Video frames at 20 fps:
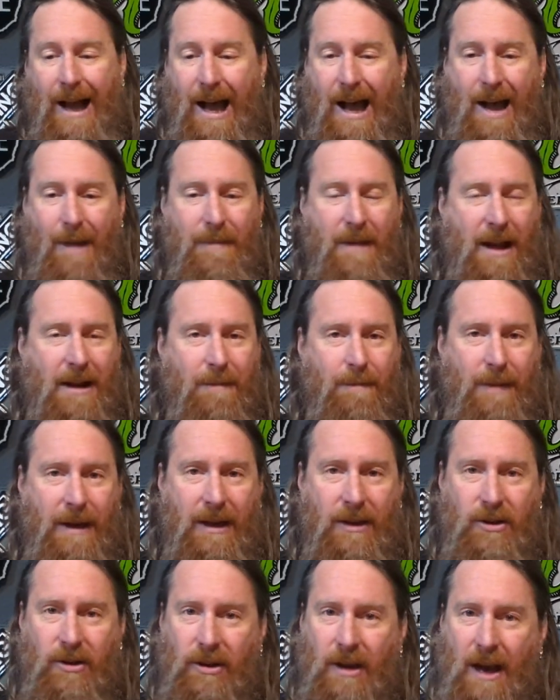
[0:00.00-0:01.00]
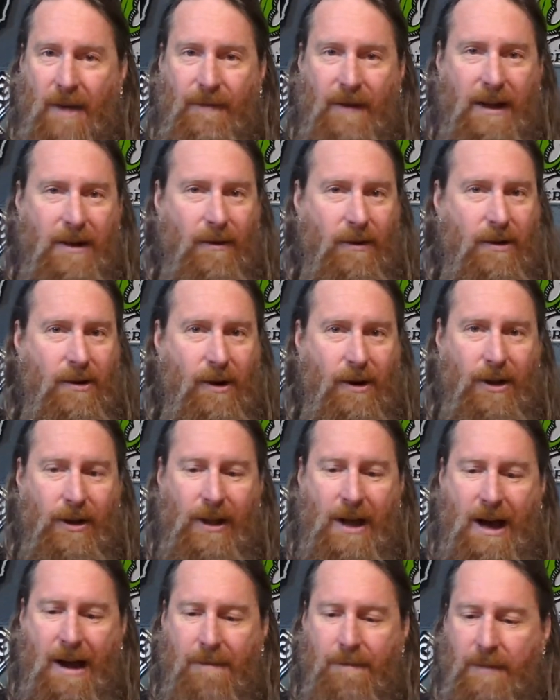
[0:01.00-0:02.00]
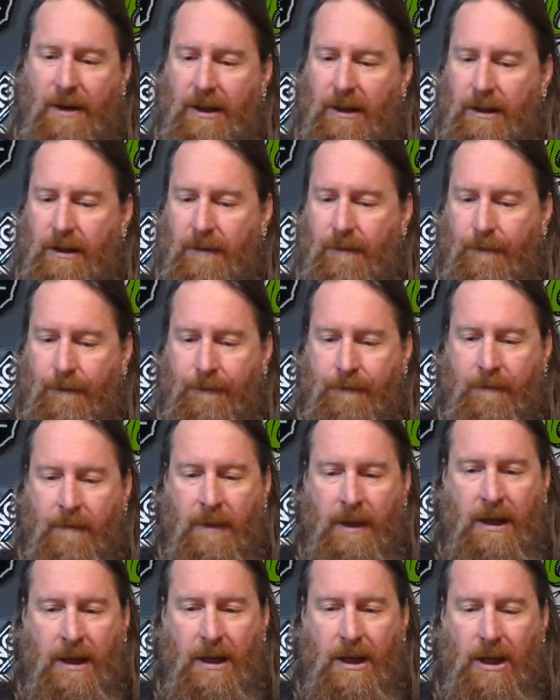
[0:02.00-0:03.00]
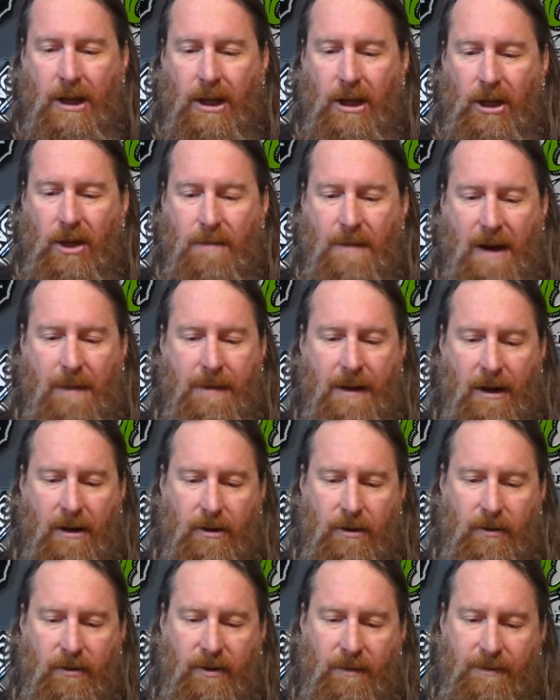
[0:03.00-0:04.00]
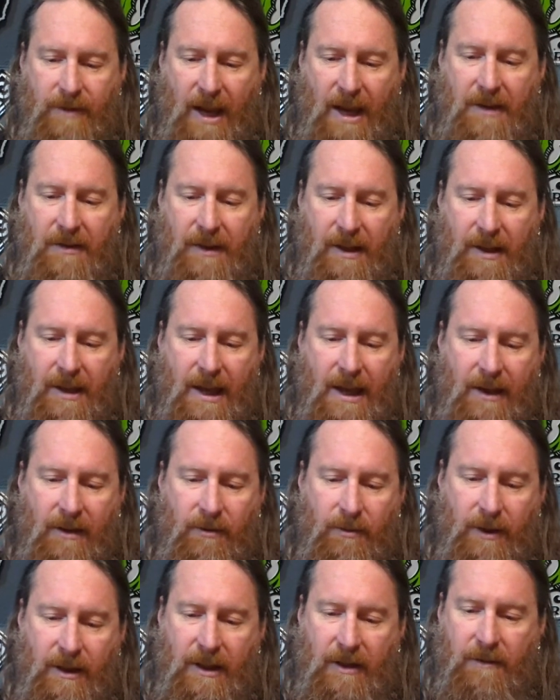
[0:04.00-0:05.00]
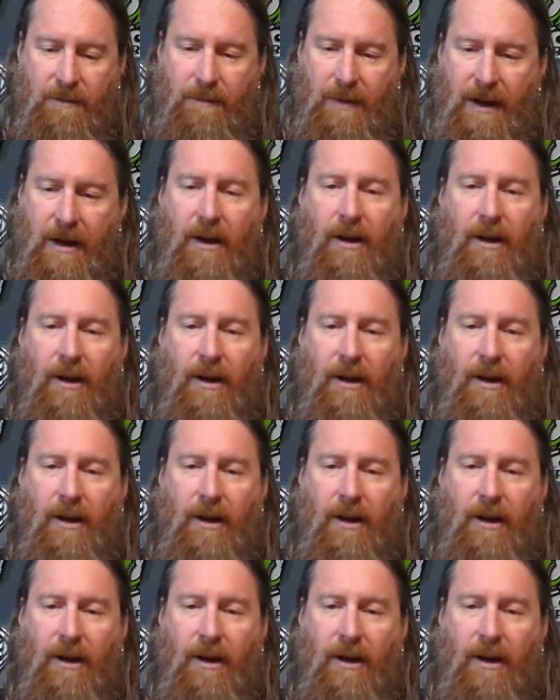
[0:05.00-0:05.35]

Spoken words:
I'm not a big chef. I don't cook a lot, but you might be able to do some tasty things with this